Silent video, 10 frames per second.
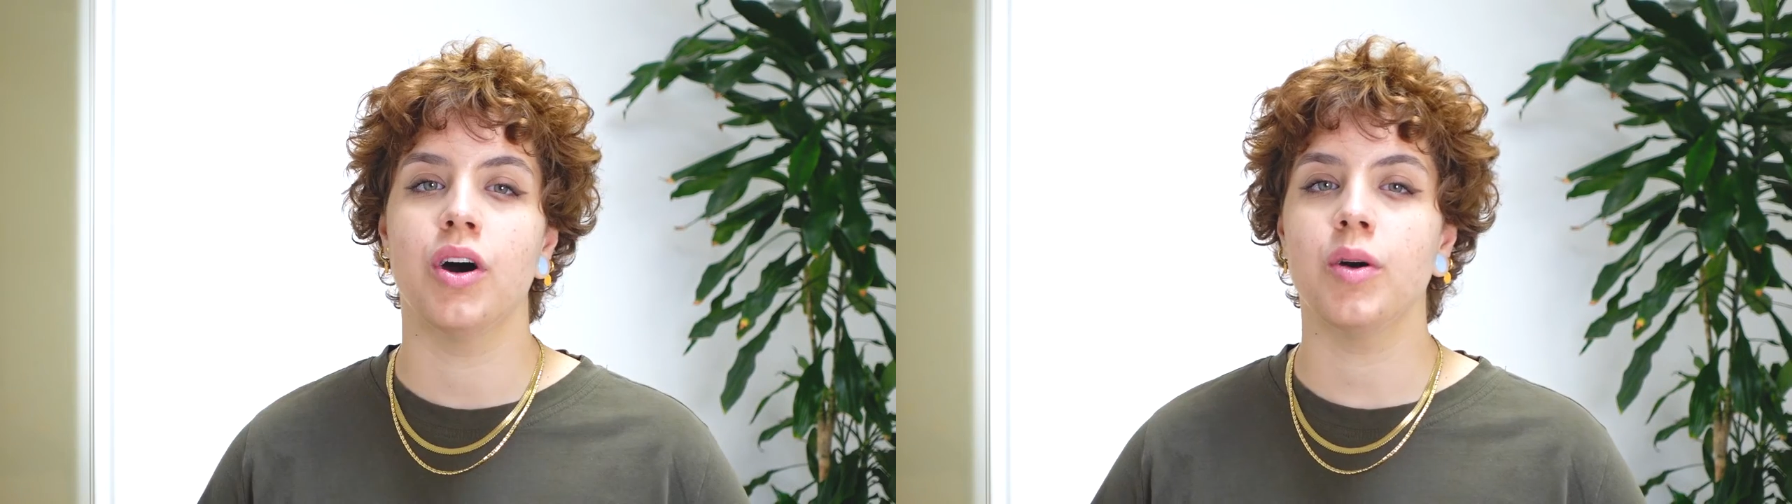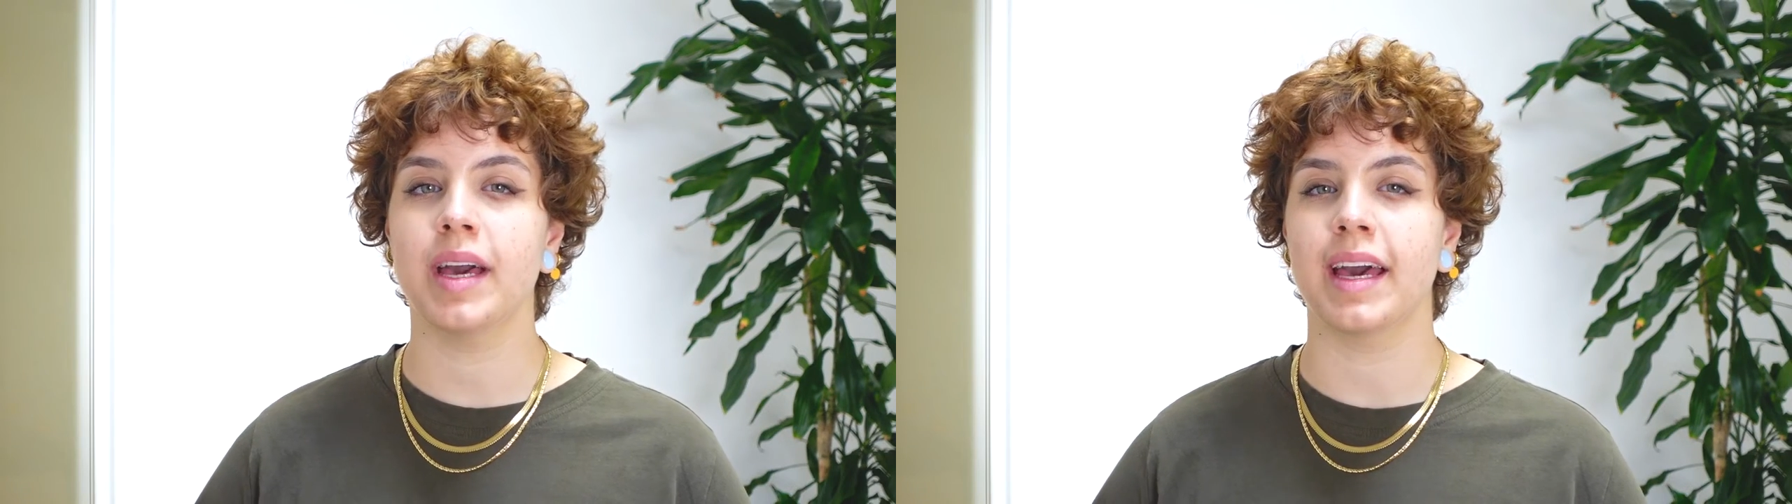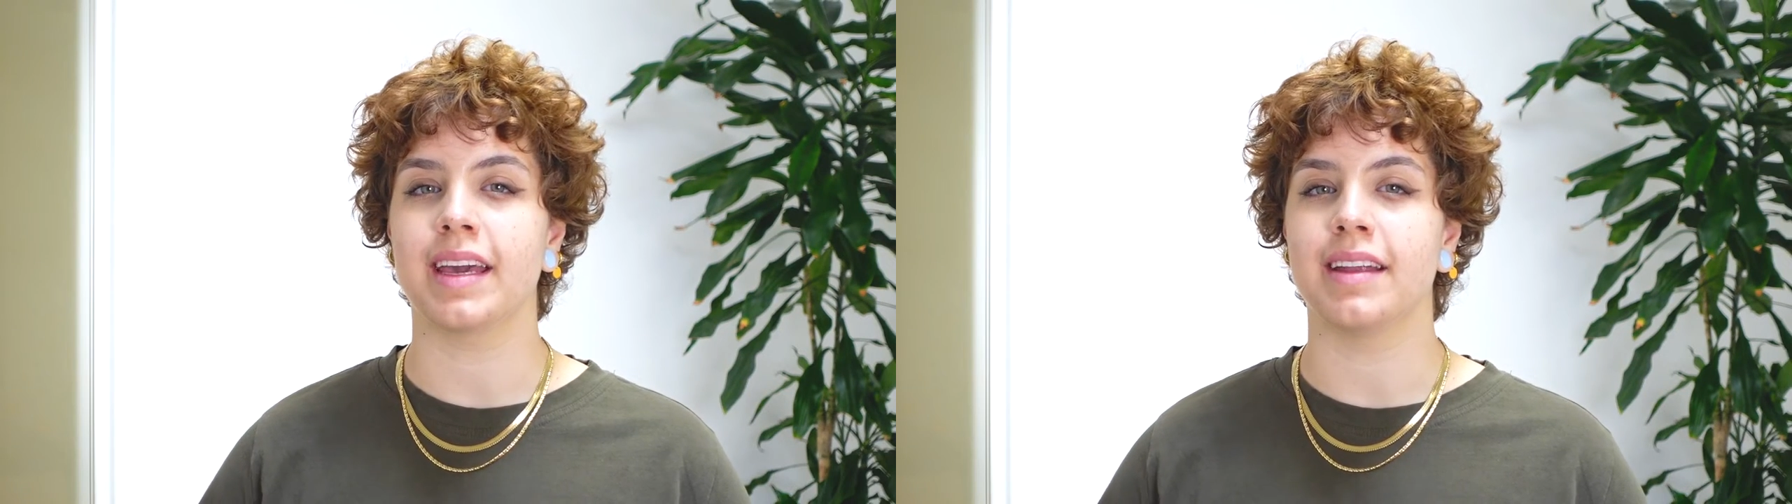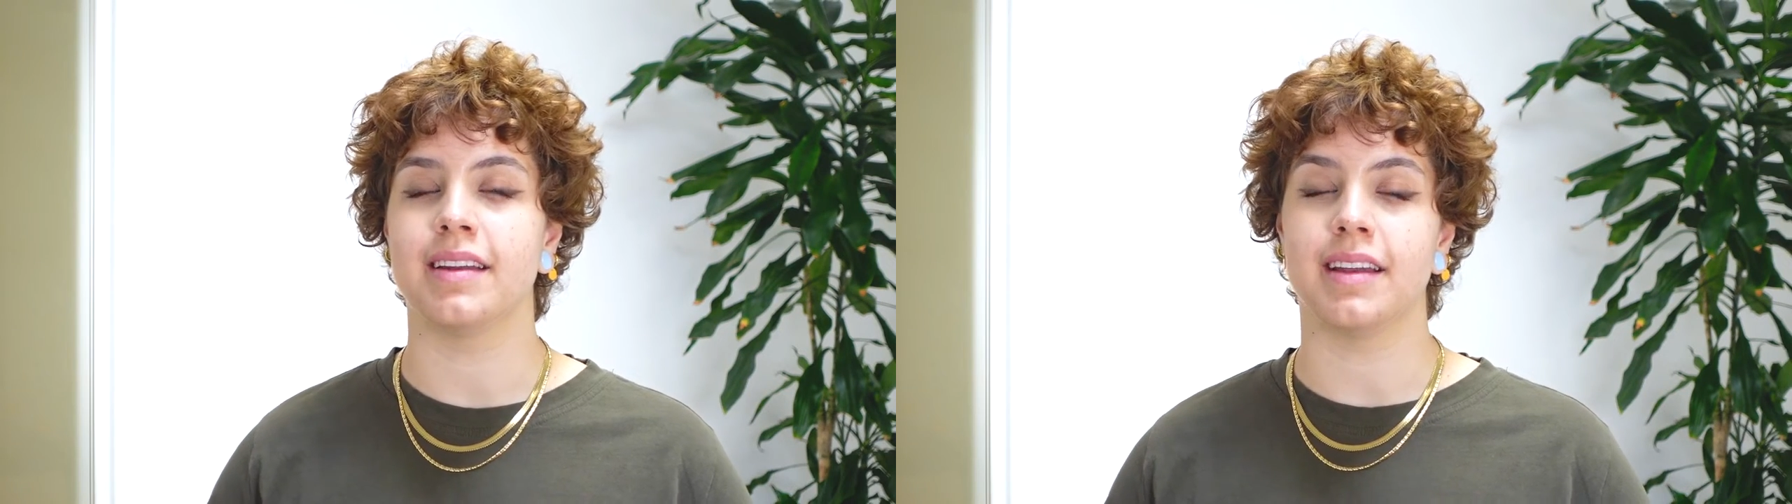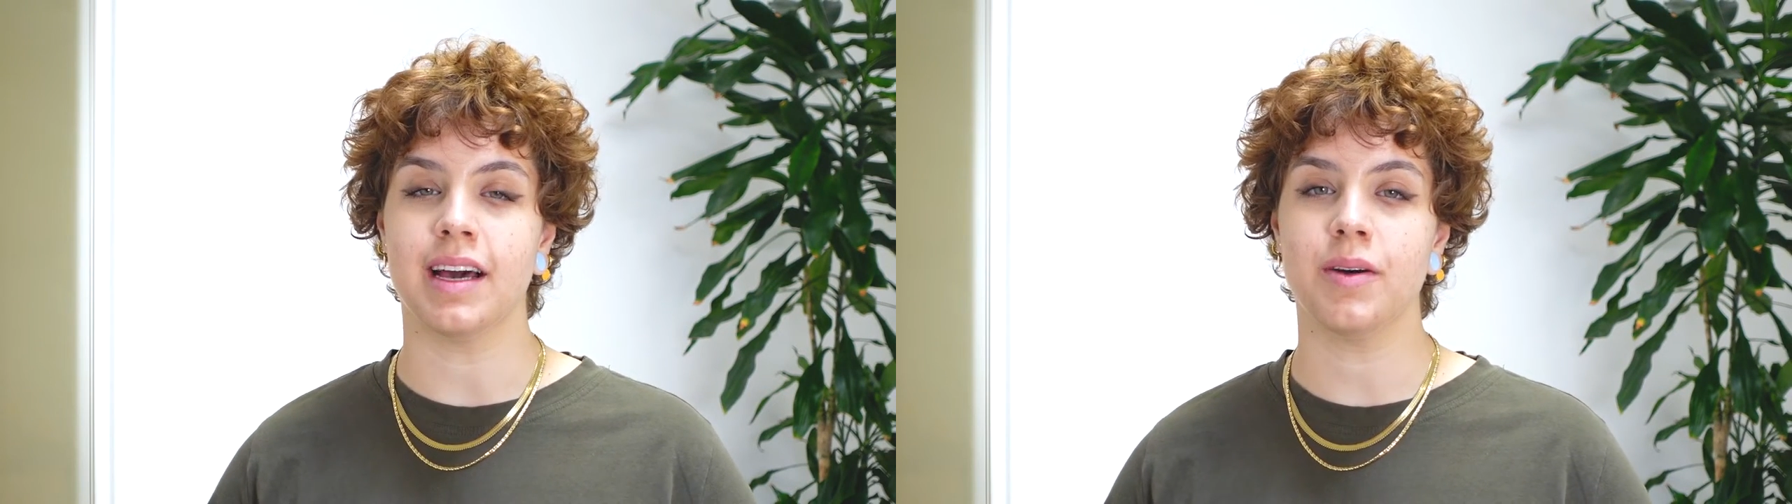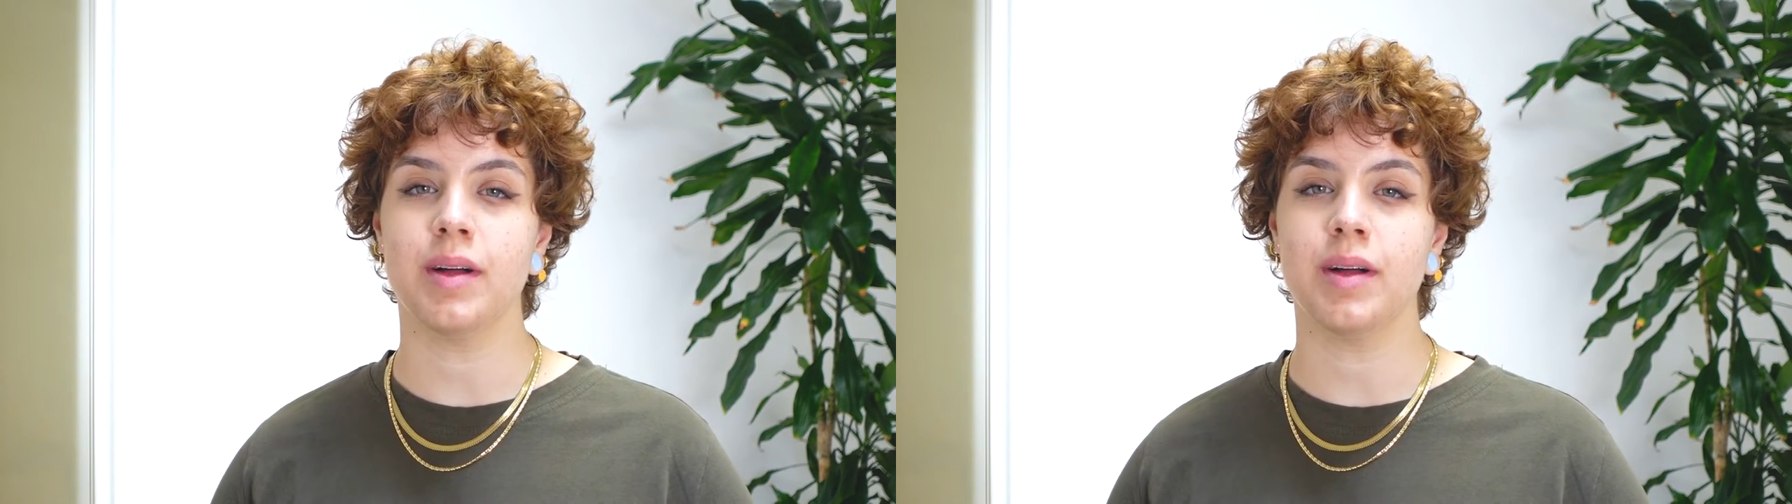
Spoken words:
Okay, now